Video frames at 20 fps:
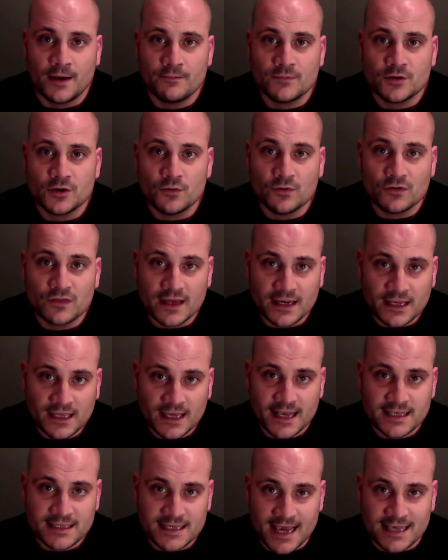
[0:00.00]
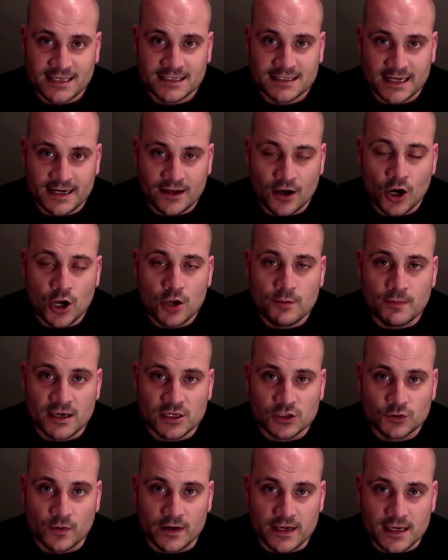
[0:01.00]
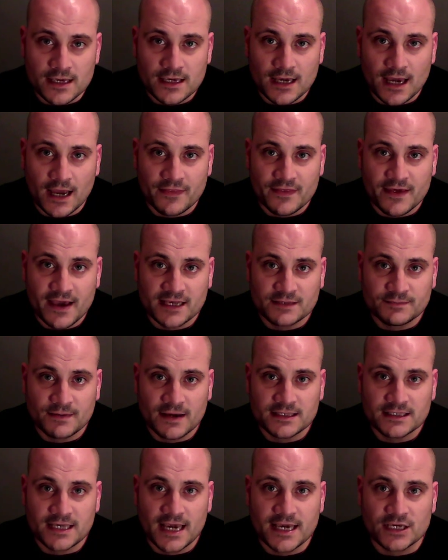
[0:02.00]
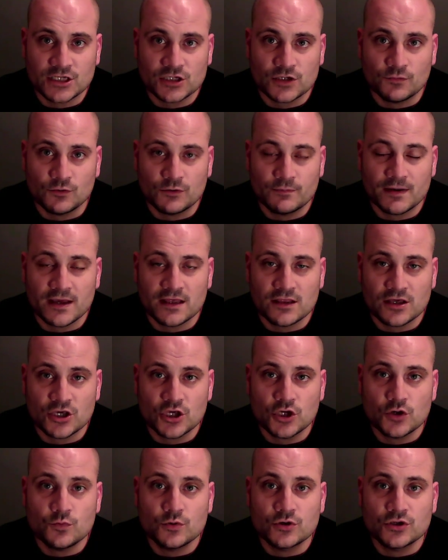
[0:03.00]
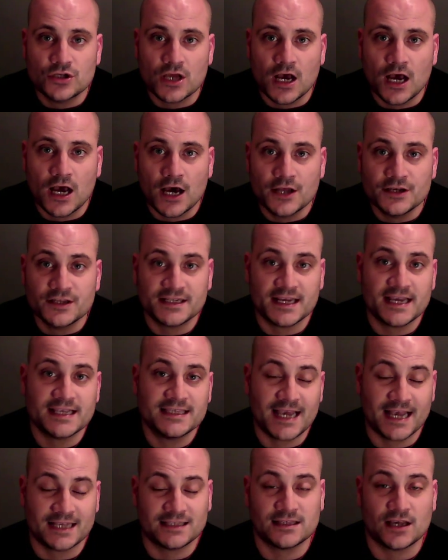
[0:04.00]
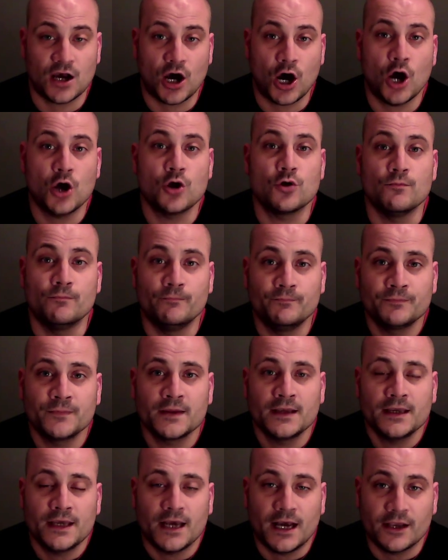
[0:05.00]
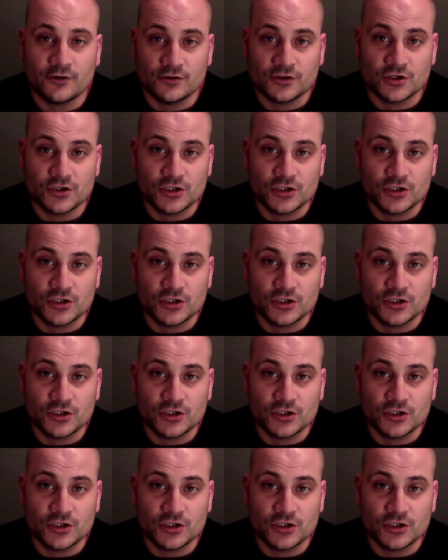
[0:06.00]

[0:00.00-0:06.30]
You will then get tests sent home each week, and the expectation would be that you would undertake tests at home, and you'll do